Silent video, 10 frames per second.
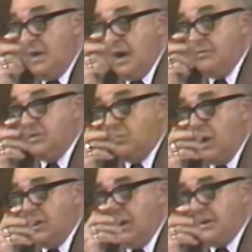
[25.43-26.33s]
I was the
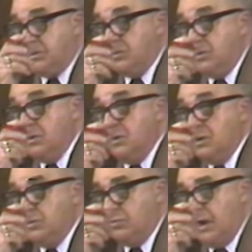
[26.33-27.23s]
one elected
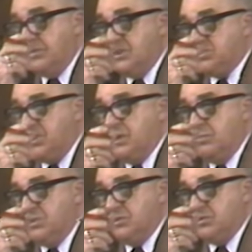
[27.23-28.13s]
to run this city
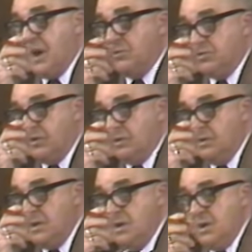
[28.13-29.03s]
with this council.
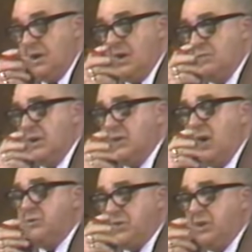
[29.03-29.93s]
And I will
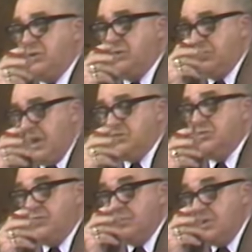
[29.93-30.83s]
not take
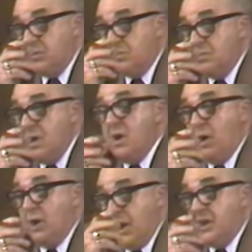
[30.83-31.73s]
dictation from you
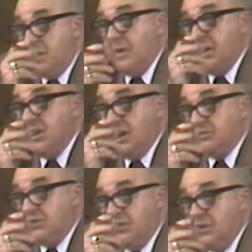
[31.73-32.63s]
or anybody
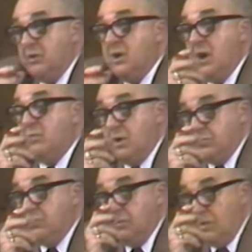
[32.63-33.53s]
else in here. I
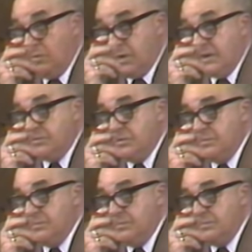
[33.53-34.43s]
want you to know that.
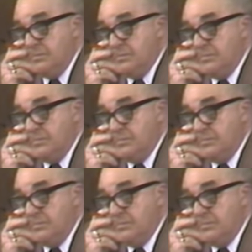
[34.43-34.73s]
Mr.